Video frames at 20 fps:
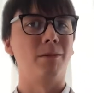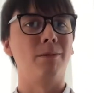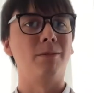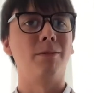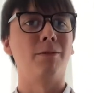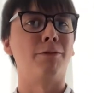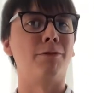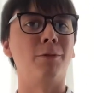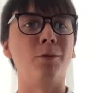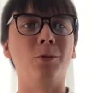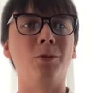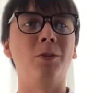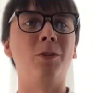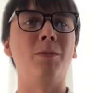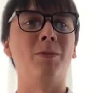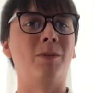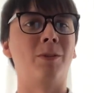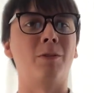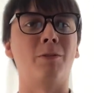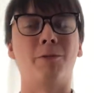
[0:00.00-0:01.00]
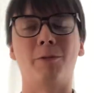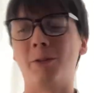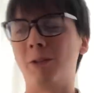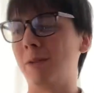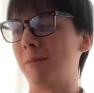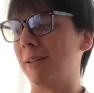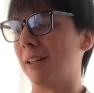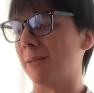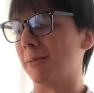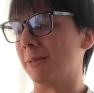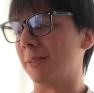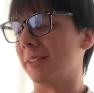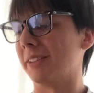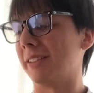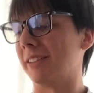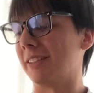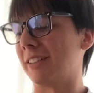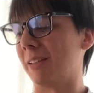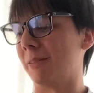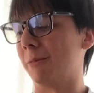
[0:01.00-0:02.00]
Fruit Loops or Fruity Pebbles
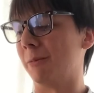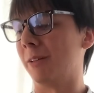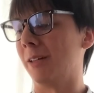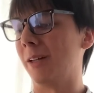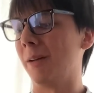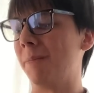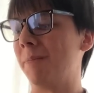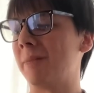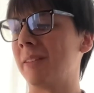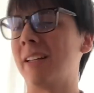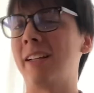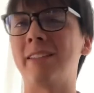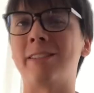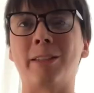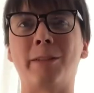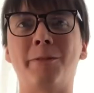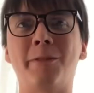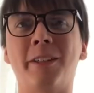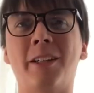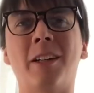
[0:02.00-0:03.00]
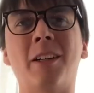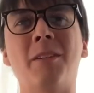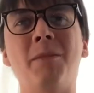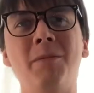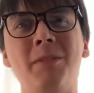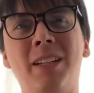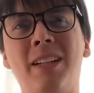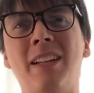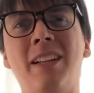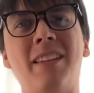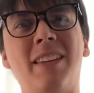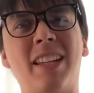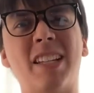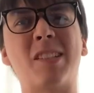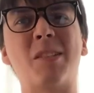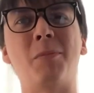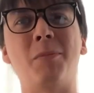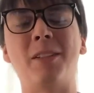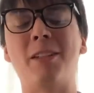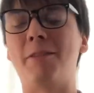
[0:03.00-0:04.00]
in some way. So I figured
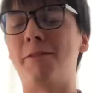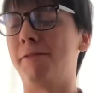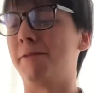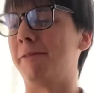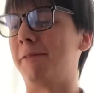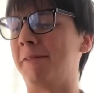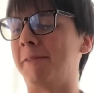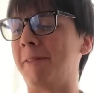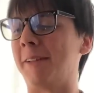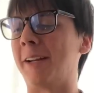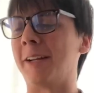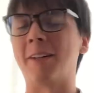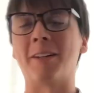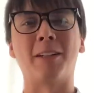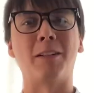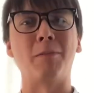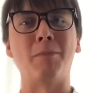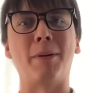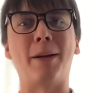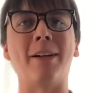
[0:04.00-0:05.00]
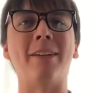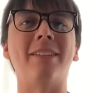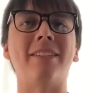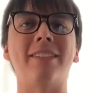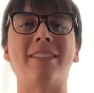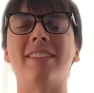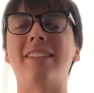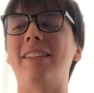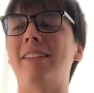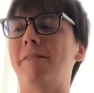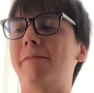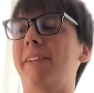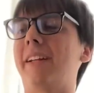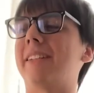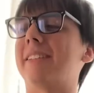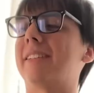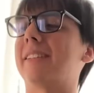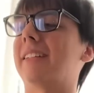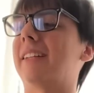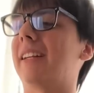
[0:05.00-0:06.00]
this will be a fair comparison if
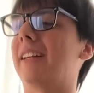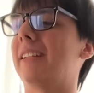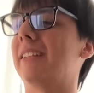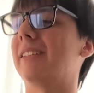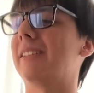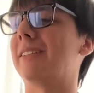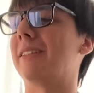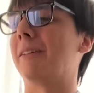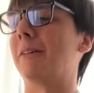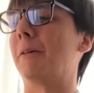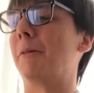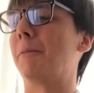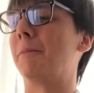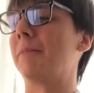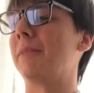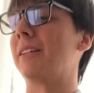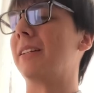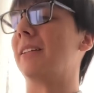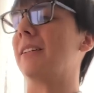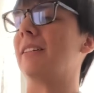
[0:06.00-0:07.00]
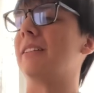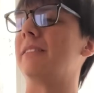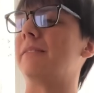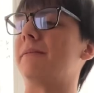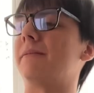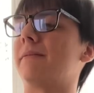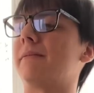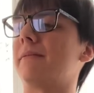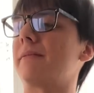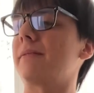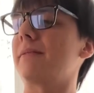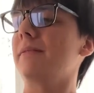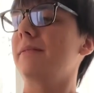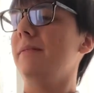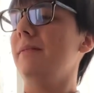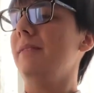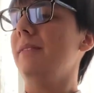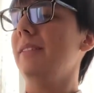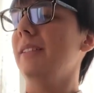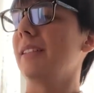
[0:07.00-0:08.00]
that's the case, so
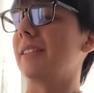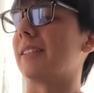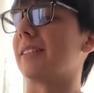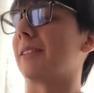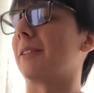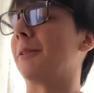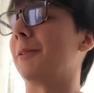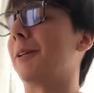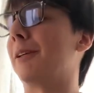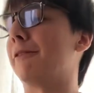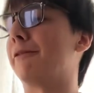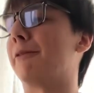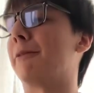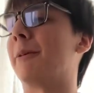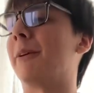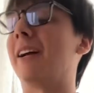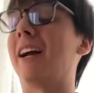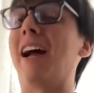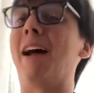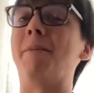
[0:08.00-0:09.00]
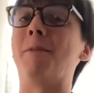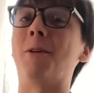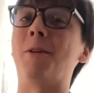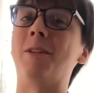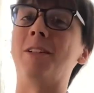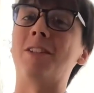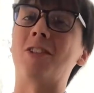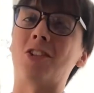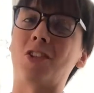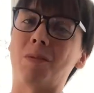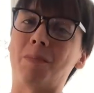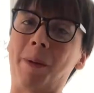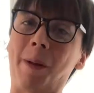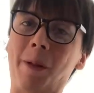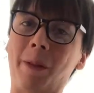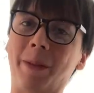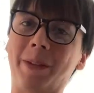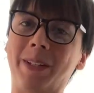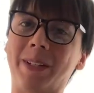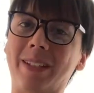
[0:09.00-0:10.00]
let's go right for it. I'm going to
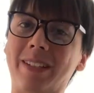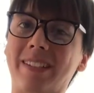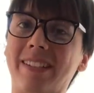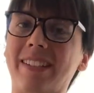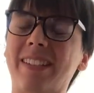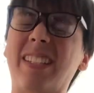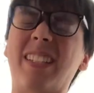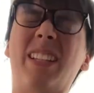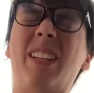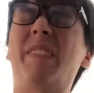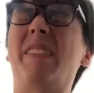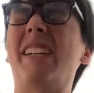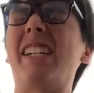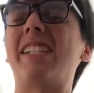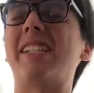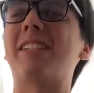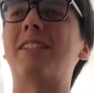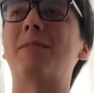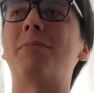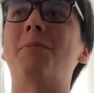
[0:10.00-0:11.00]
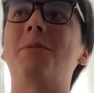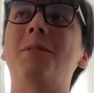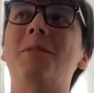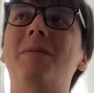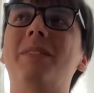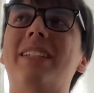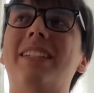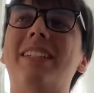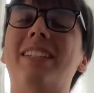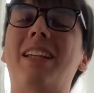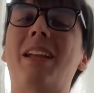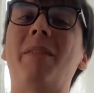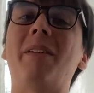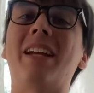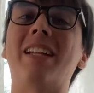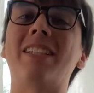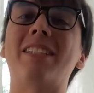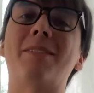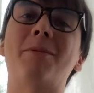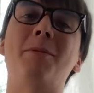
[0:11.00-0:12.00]
smell these just like the Magic Spoon because that
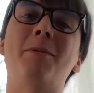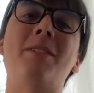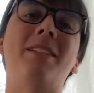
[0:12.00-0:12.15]
Magic Spoon